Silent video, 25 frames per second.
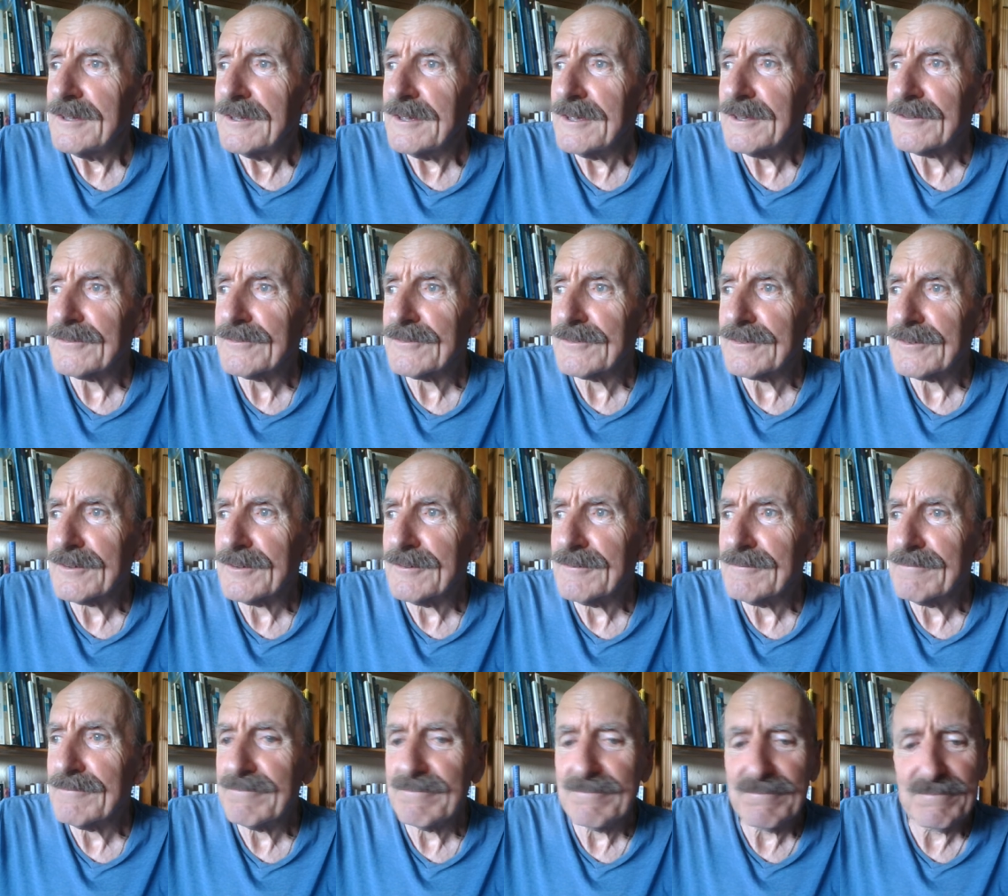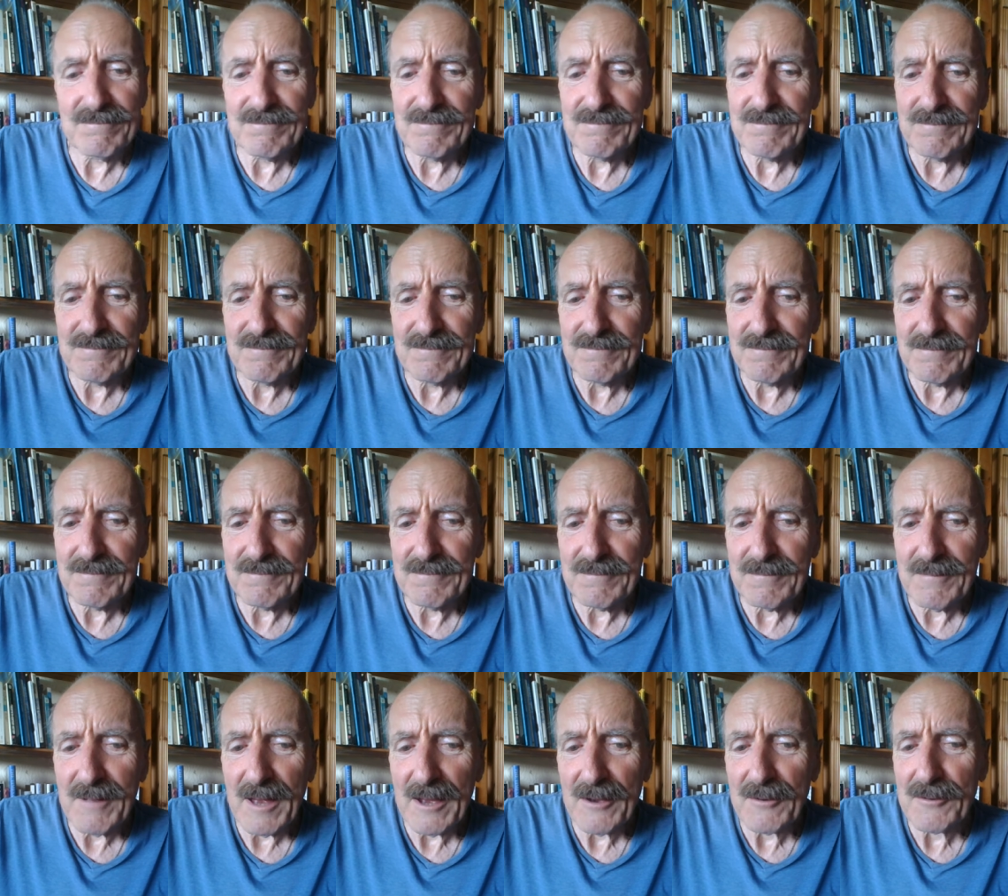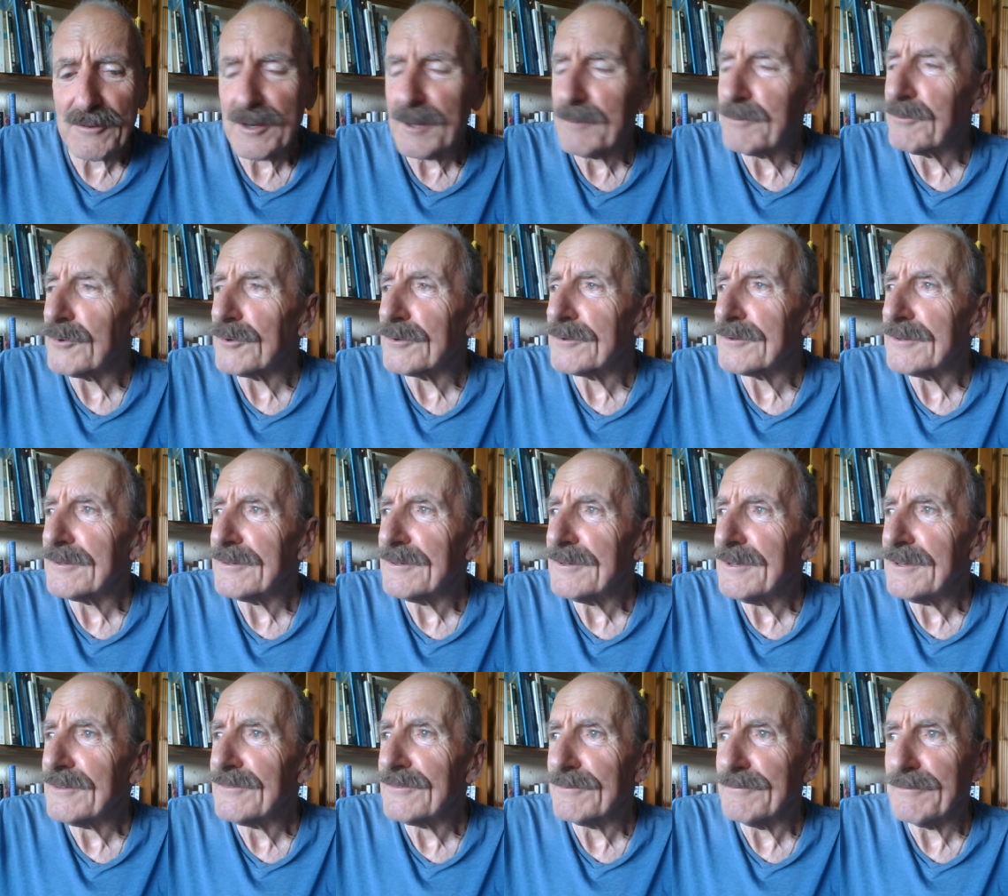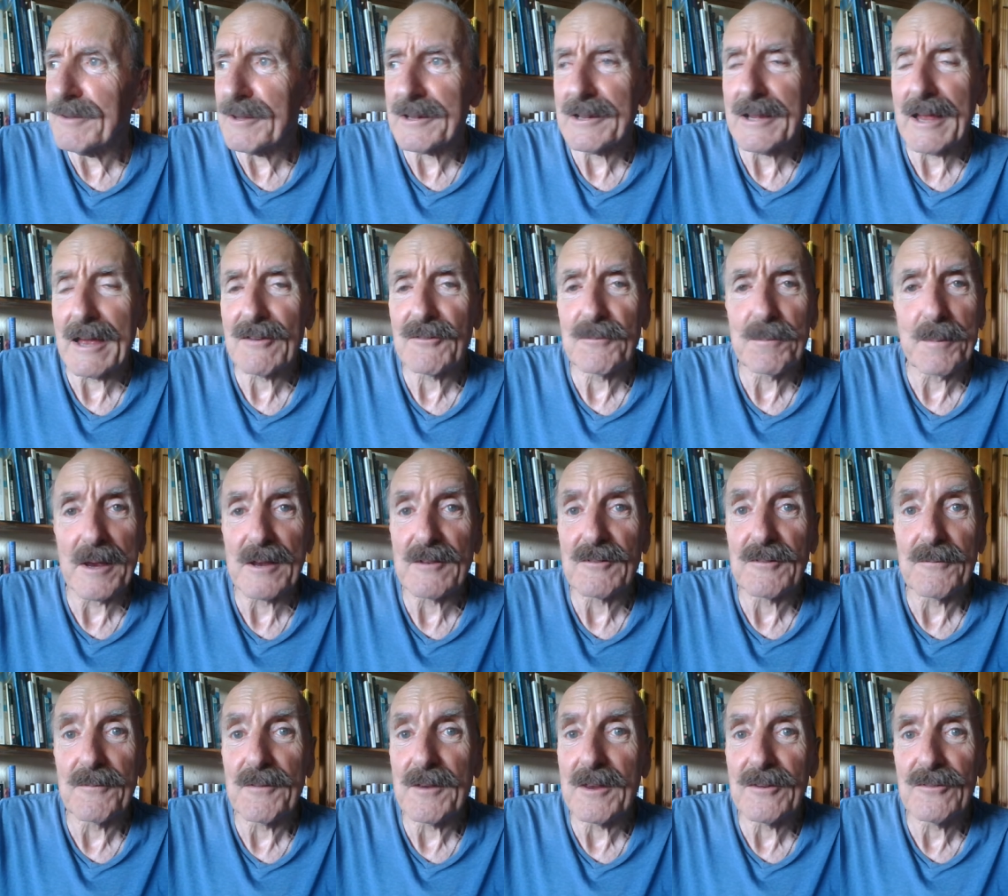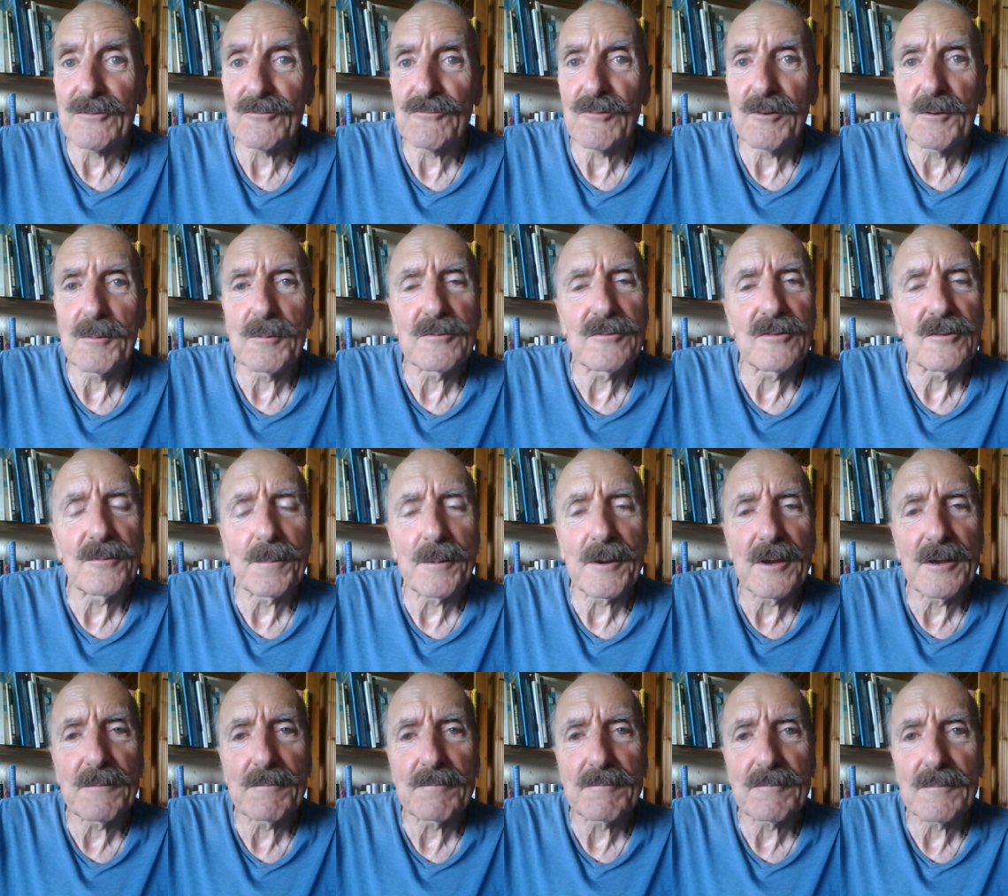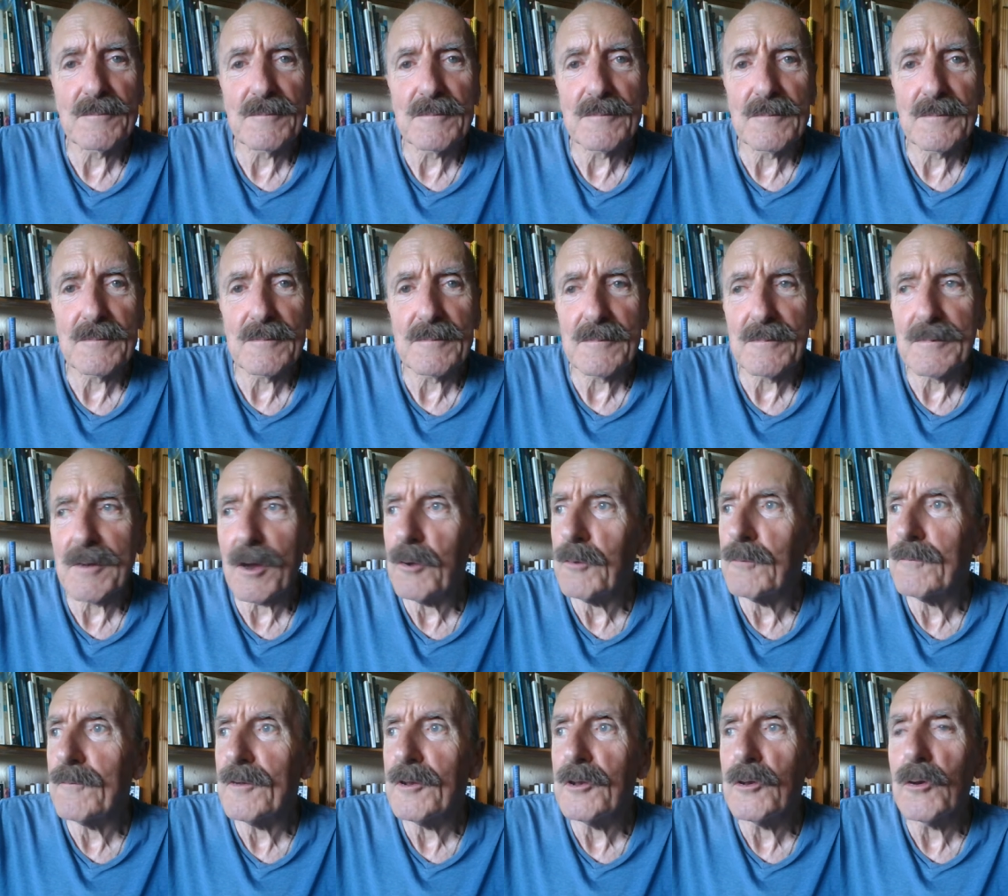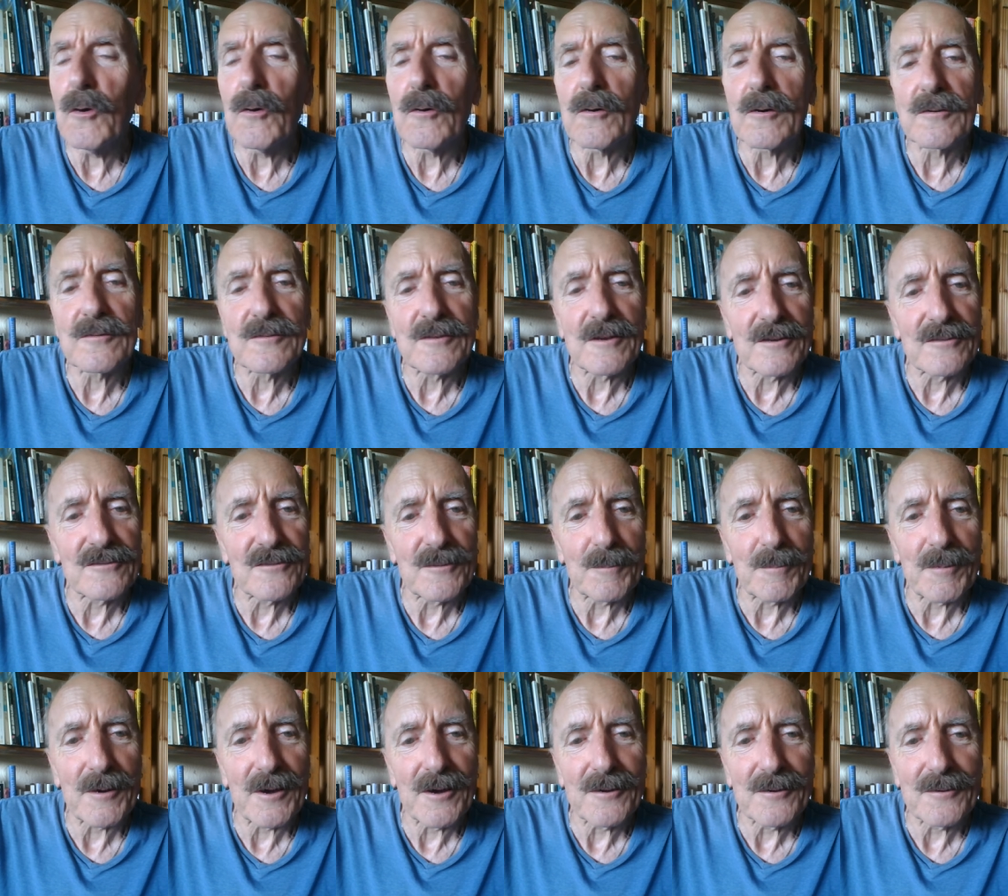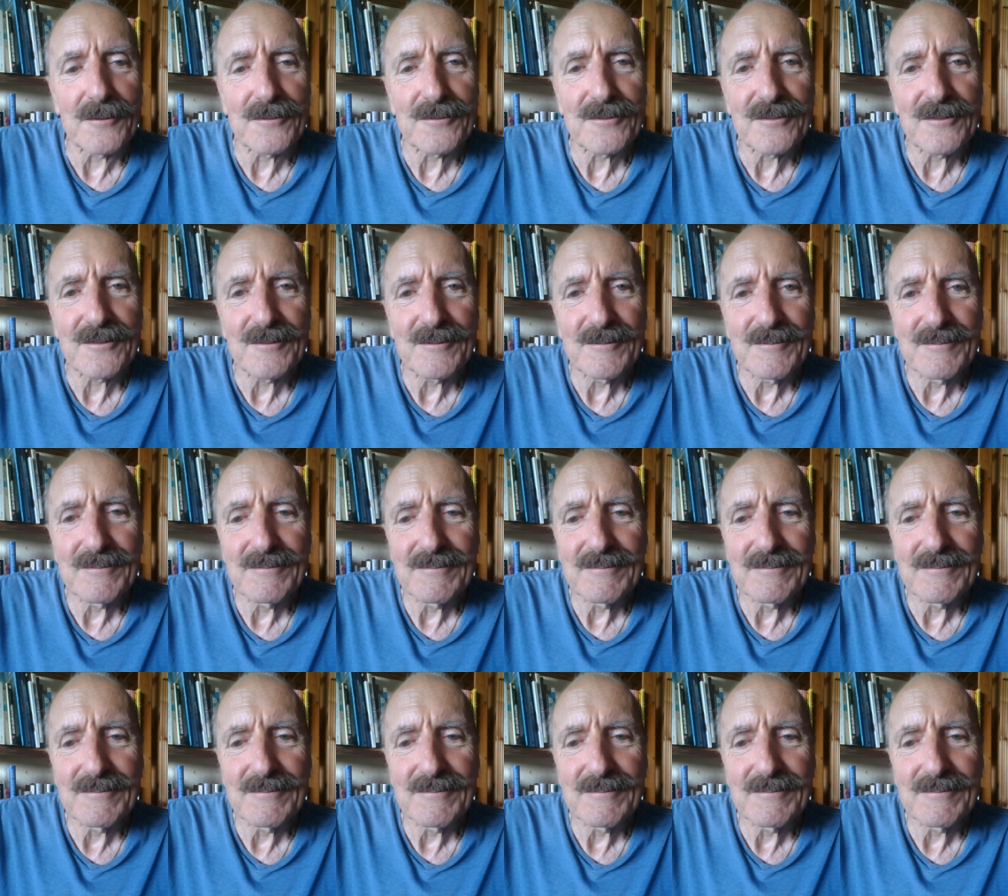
It's a, how can I put it? It's a little aspect of history which has been overlooked, I suppose.